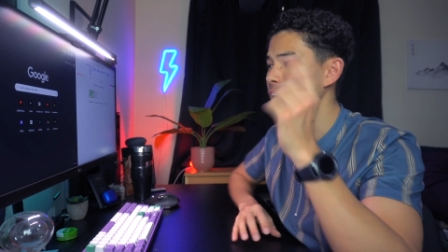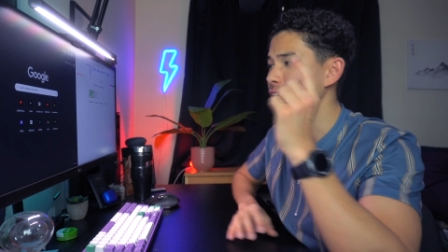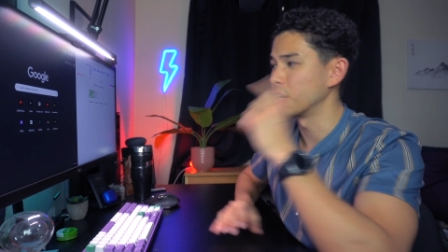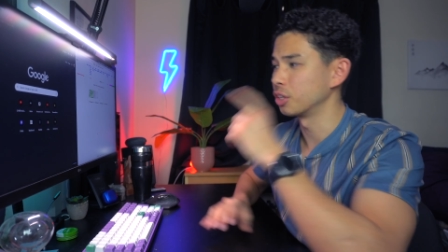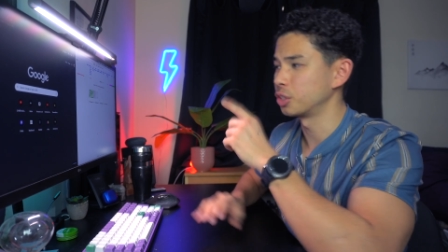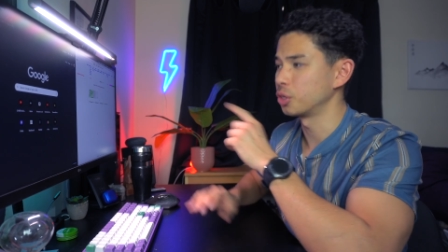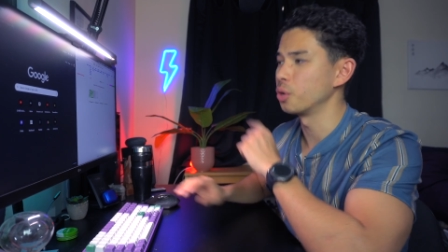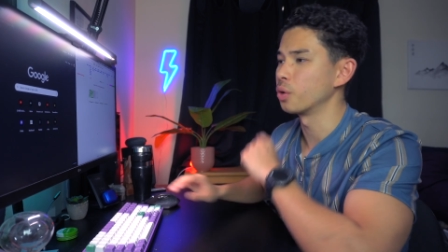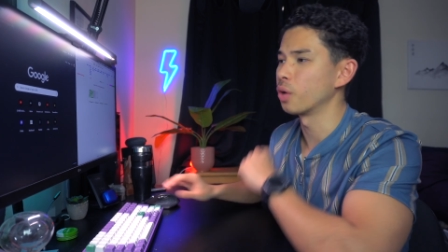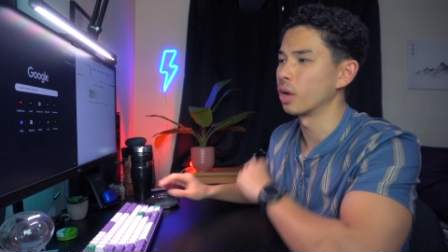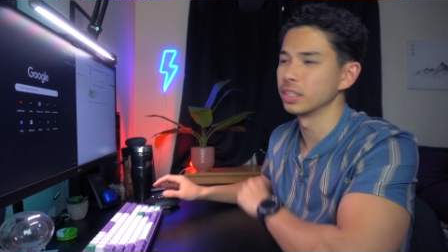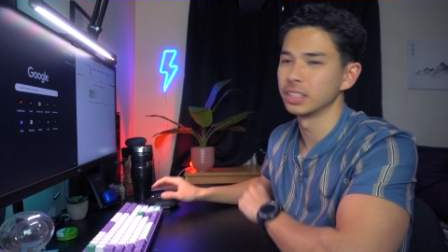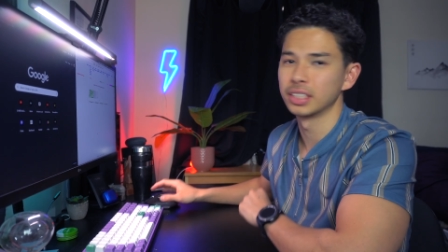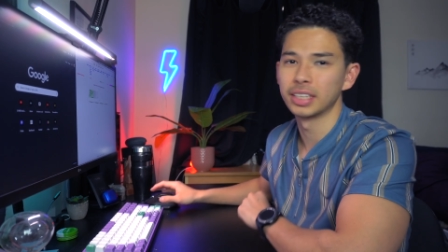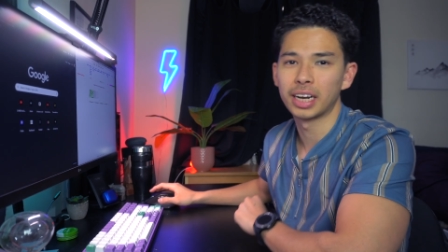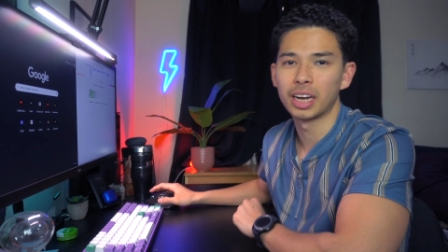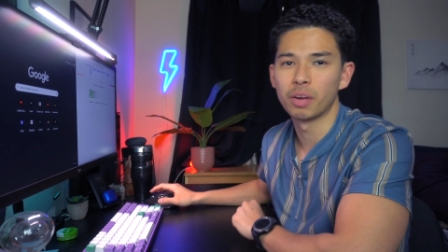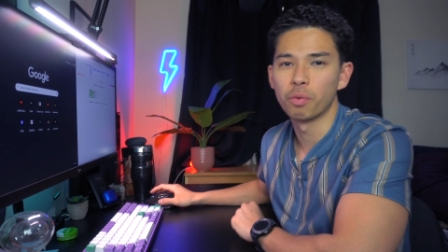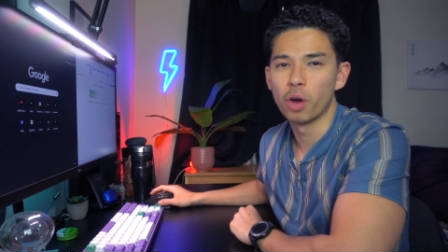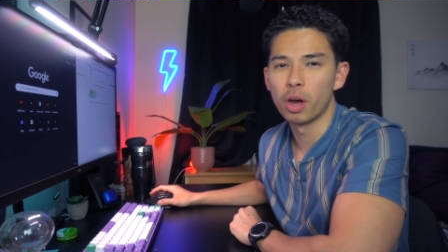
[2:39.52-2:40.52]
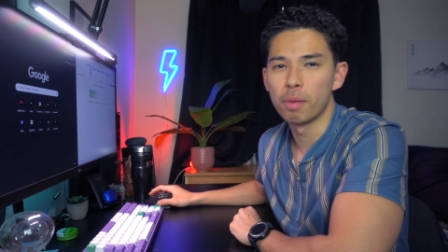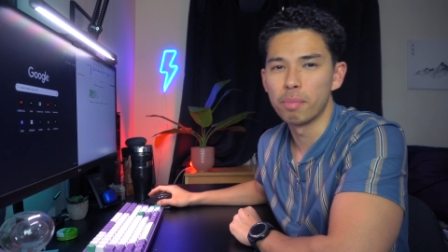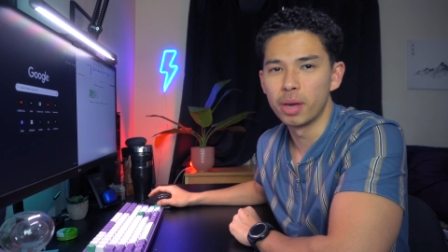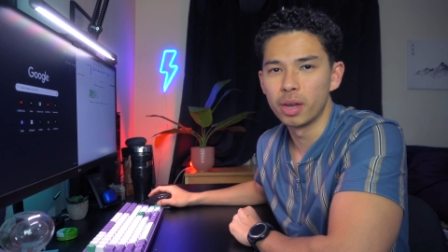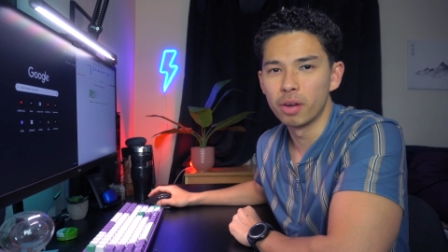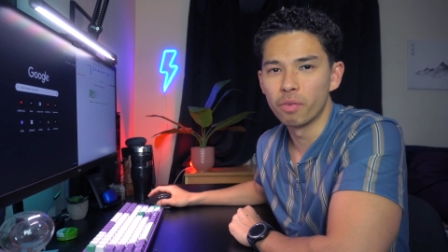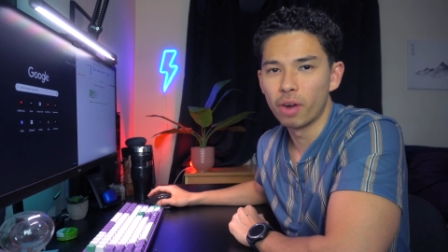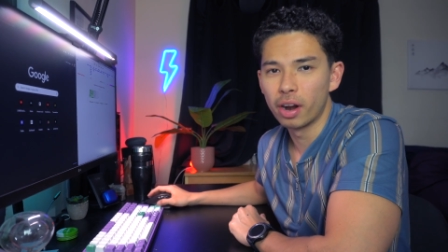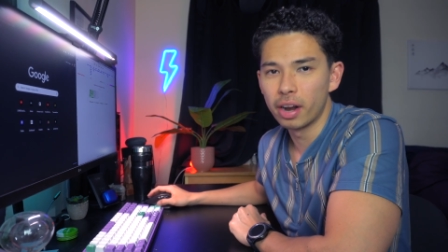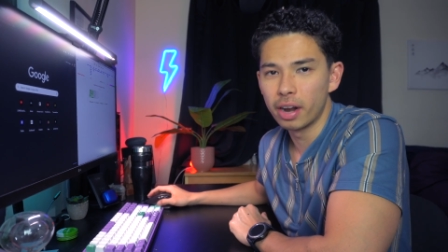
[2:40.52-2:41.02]
I'll show you guys exactly what I
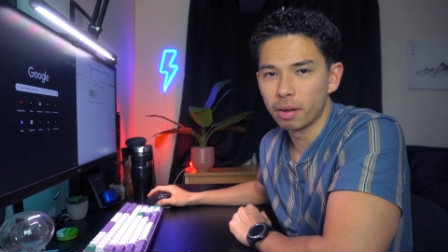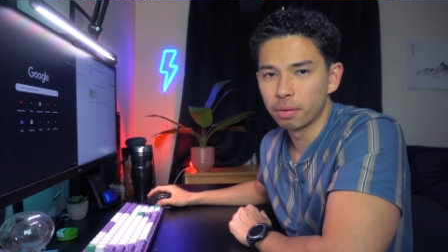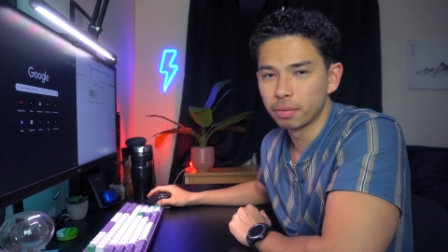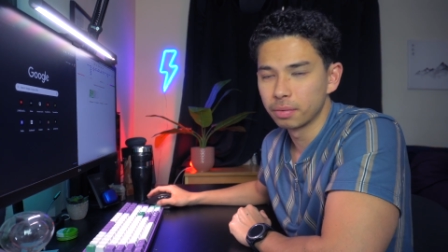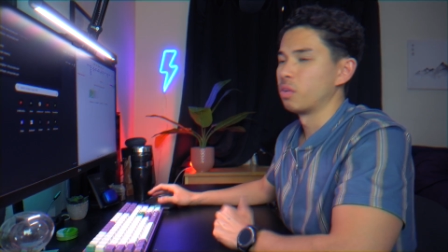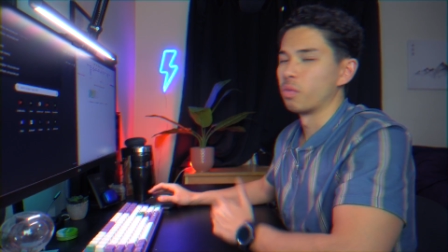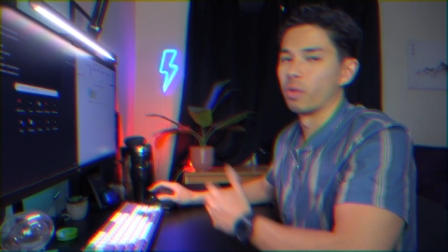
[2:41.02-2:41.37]
mean right now.